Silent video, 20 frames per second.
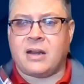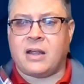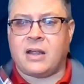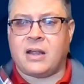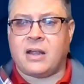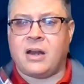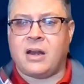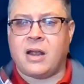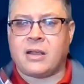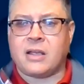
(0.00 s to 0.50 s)
And,
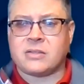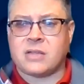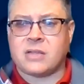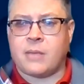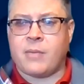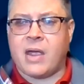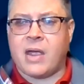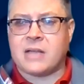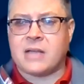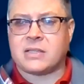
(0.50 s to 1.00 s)
and I guess
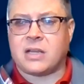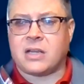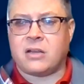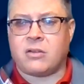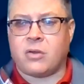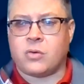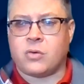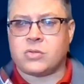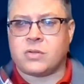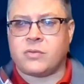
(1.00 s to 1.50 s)
I'm
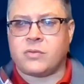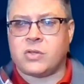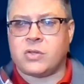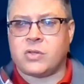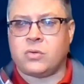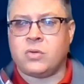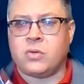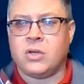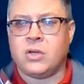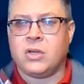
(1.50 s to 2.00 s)
asking those of
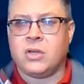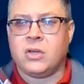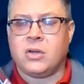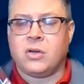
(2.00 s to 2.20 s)
you